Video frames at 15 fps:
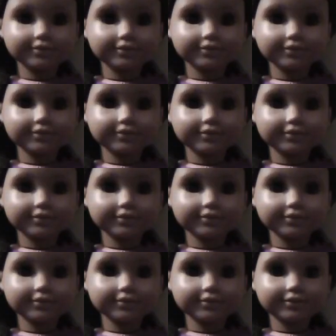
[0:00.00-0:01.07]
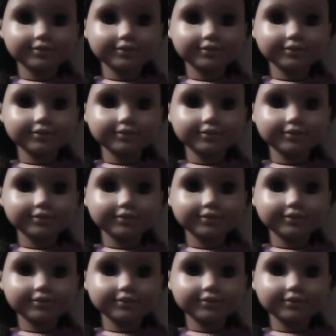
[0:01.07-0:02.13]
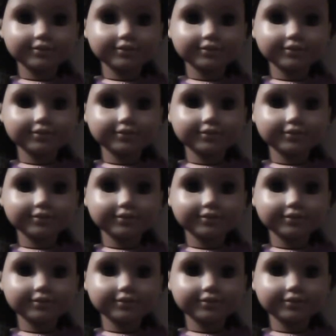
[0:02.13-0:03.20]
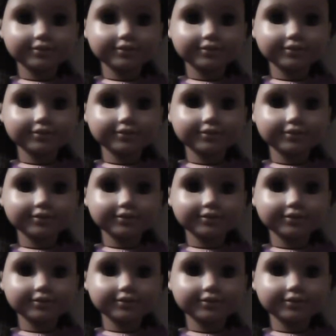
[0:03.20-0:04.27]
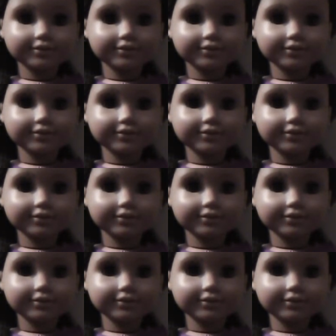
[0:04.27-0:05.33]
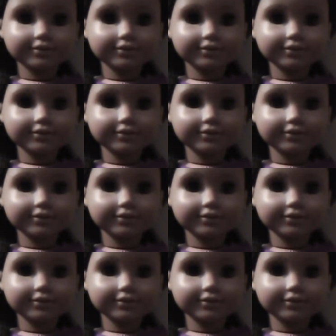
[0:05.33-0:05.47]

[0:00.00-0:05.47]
[no speech]